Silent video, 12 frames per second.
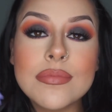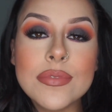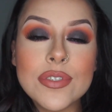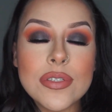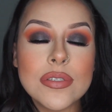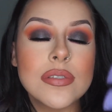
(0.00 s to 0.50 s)

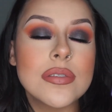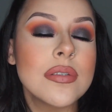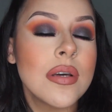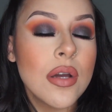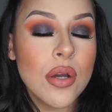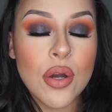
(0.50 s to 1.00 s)
Just
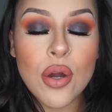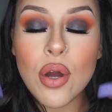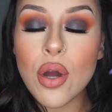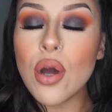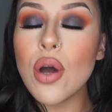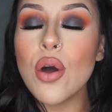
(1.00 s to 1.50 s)

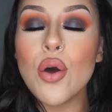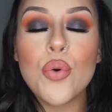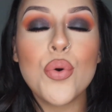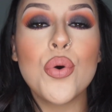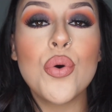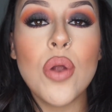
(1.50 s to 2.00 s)

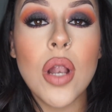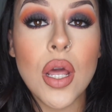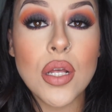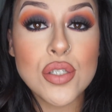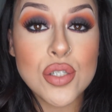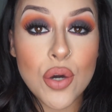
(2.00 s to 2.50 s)
let
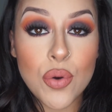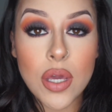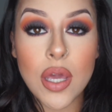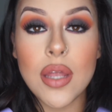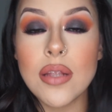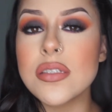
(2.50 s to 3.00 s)
it soak
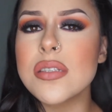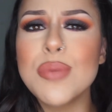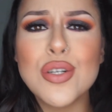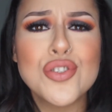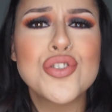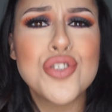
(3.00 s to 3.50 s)
in. It
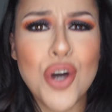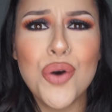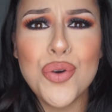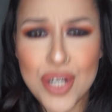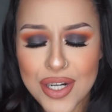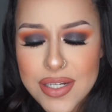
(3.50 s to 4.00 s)
smells so
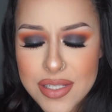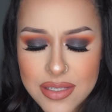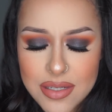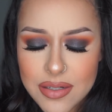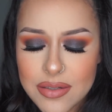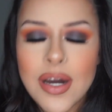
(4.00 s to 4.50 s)
good
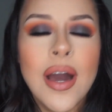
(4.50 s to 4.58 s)
too.